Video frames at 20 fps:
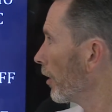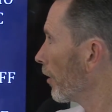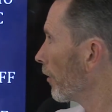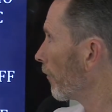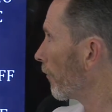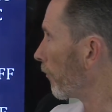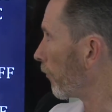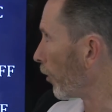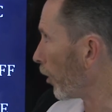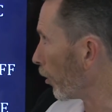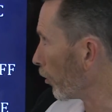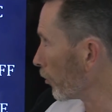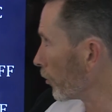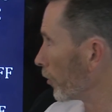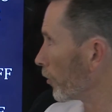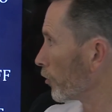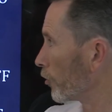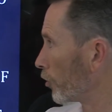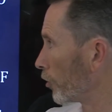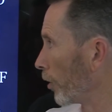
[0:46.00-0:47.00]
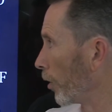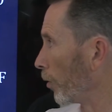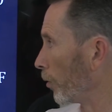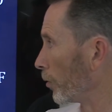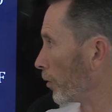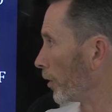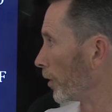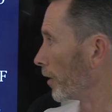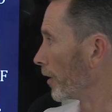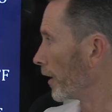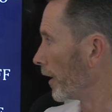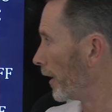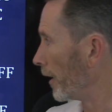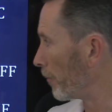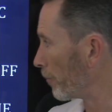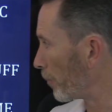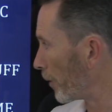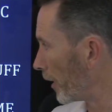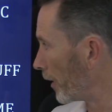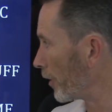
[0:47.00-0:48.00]
frozen shoulder,
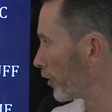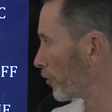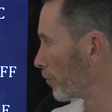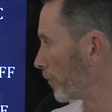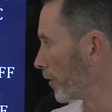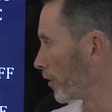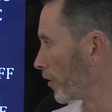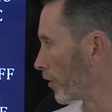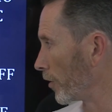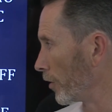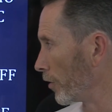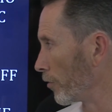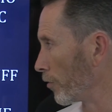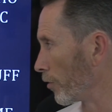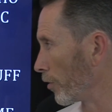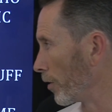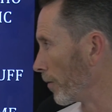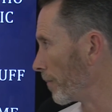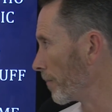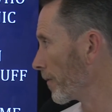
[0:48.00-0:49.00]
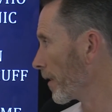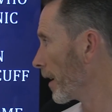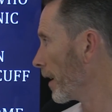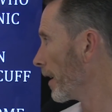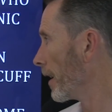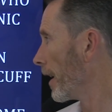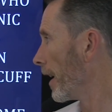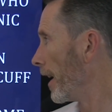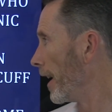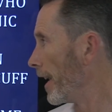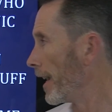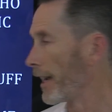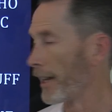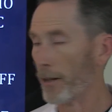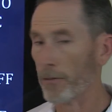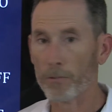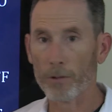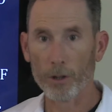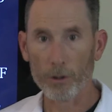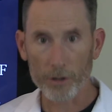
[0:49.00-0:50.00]
impingement syndrome,
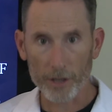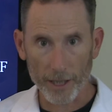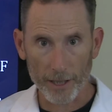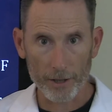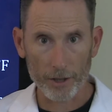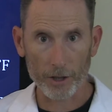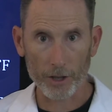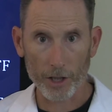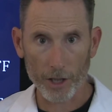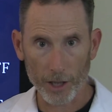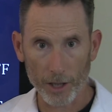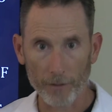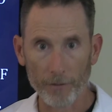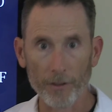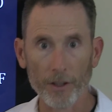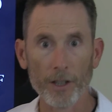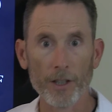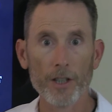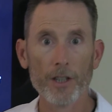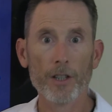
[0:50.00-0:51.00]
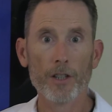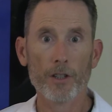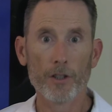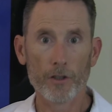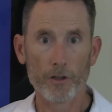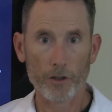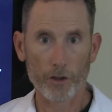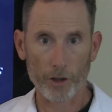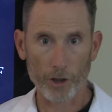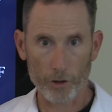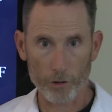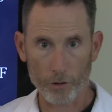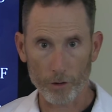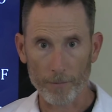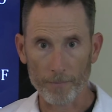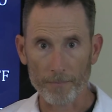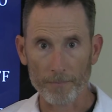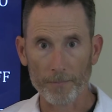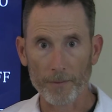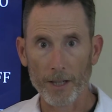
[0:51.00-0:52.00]
and rotator cuff
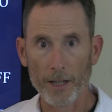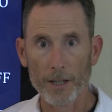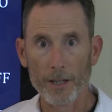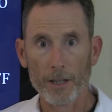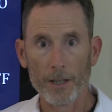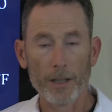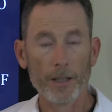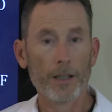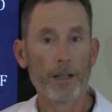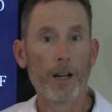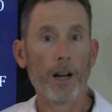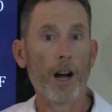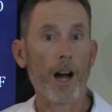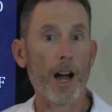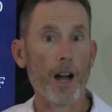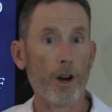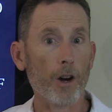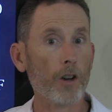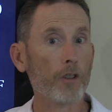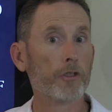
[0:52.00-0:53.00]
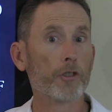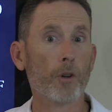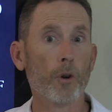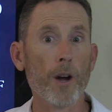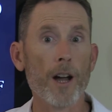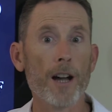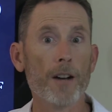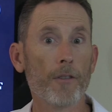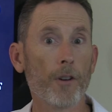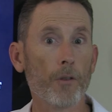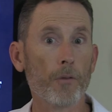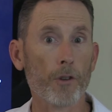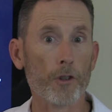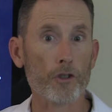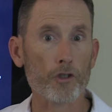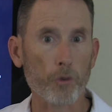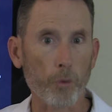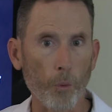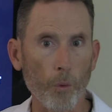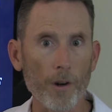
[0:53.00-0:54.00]
syndrome. I also have over
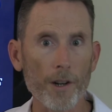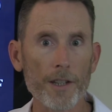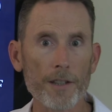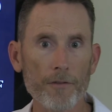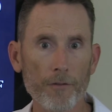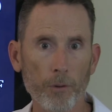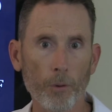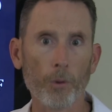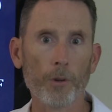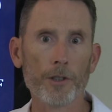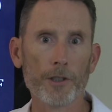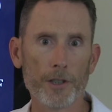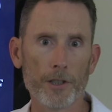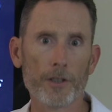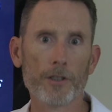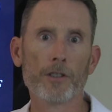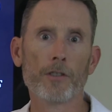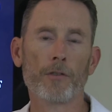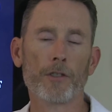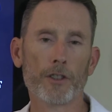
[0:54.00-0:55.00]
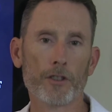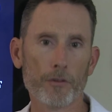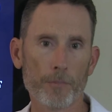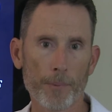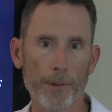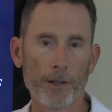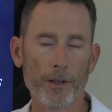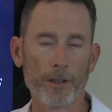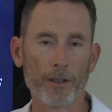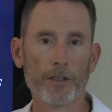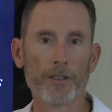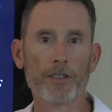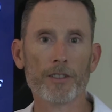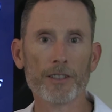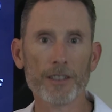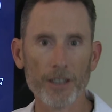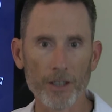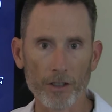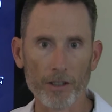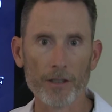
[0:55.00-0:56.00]
24 years of experience
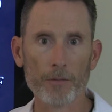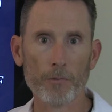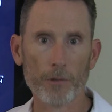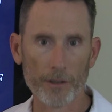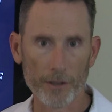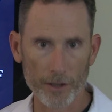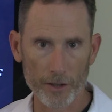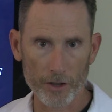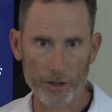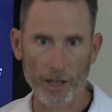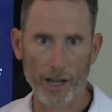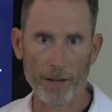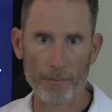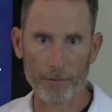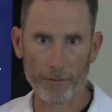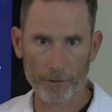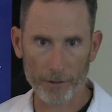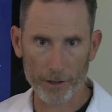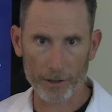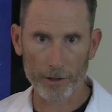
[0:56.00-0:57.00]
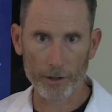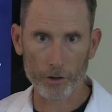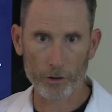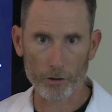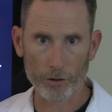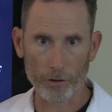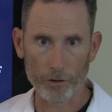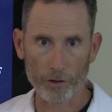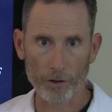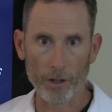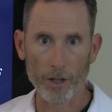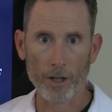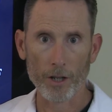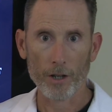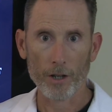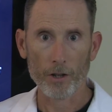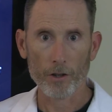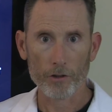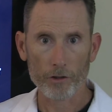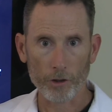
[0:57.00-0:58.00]
dealing with these type of conditions.
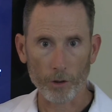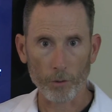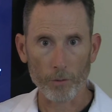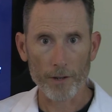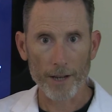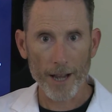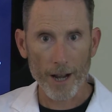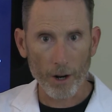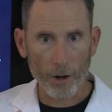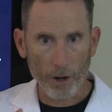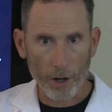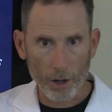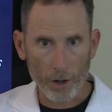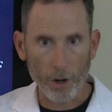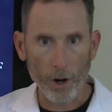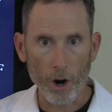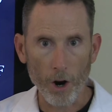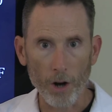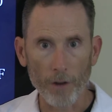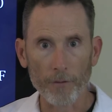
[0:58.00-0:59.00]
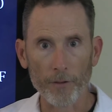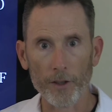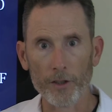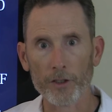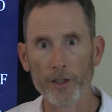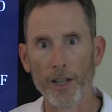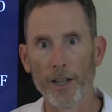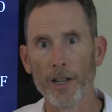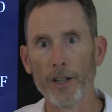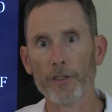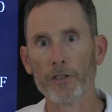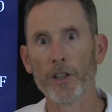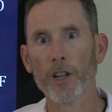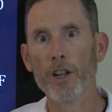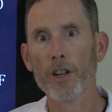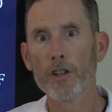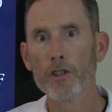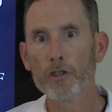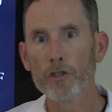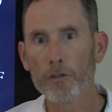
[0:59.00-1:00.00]
So now our office has
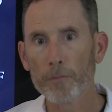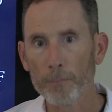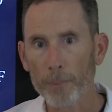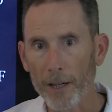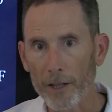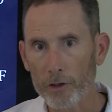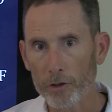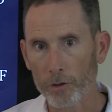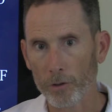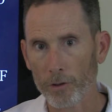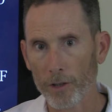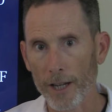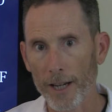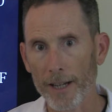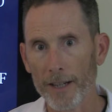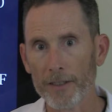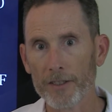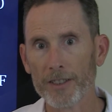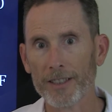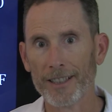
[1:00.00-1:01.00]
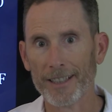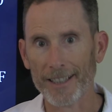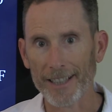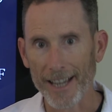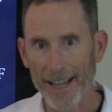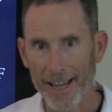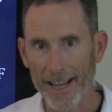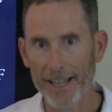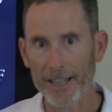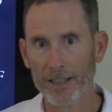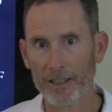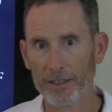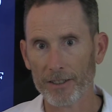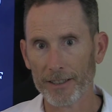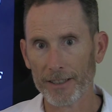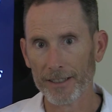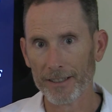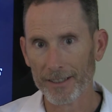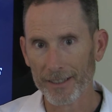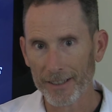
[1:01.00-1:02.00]
specialized in
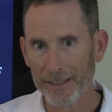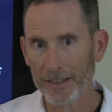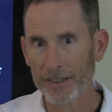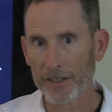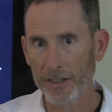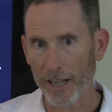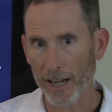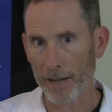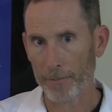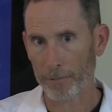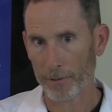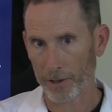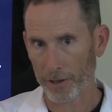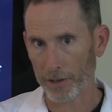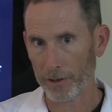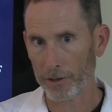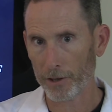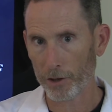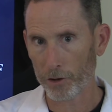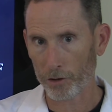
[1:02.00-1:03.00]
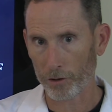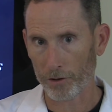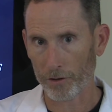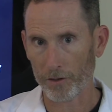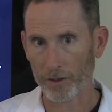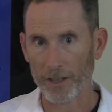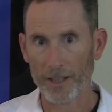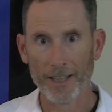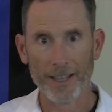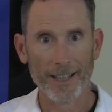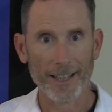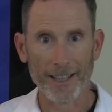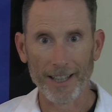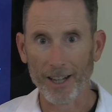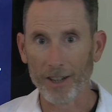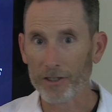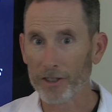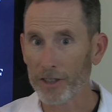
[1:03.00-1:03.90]
handling these type of conditions. And I'll